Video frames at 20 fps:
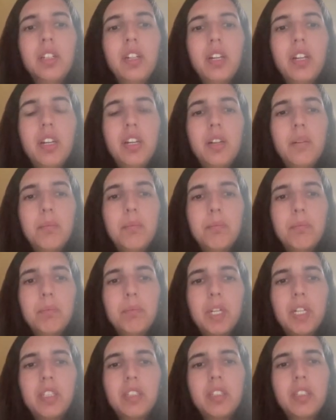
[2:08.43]

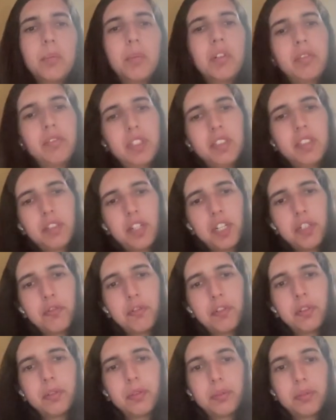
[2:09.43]
And above this
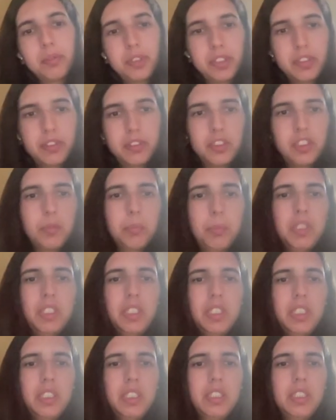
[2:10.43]
threshold, the
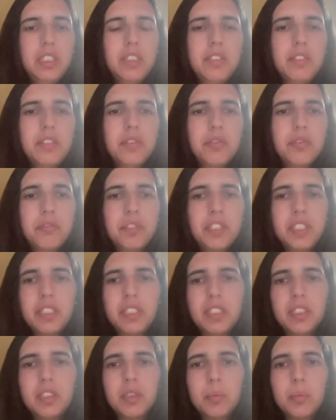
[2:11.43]
GPD is
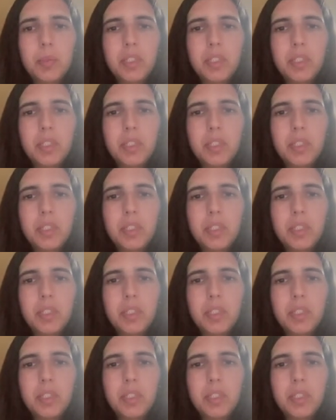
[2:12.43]
fitted.